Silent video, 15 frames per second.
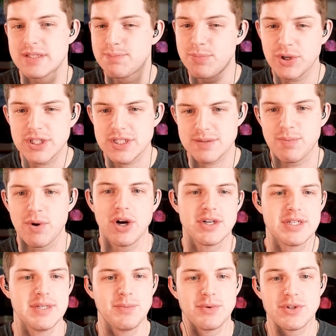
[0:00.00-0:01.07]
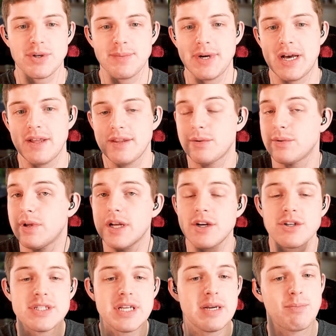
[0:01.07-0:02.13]
book smart, and will determine how they will
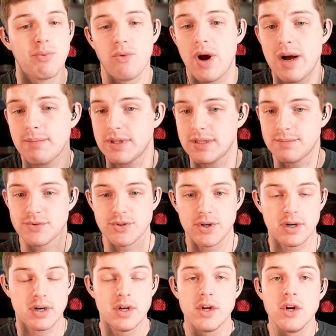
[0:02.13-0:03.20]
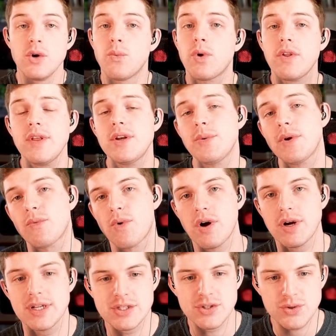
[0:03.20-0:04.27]
understand problems or what are they doing
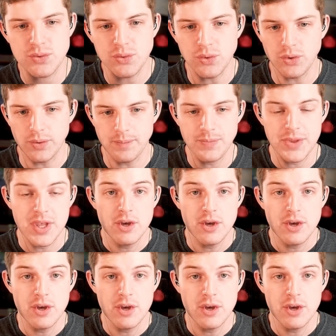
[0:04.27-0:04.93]
wrong in school.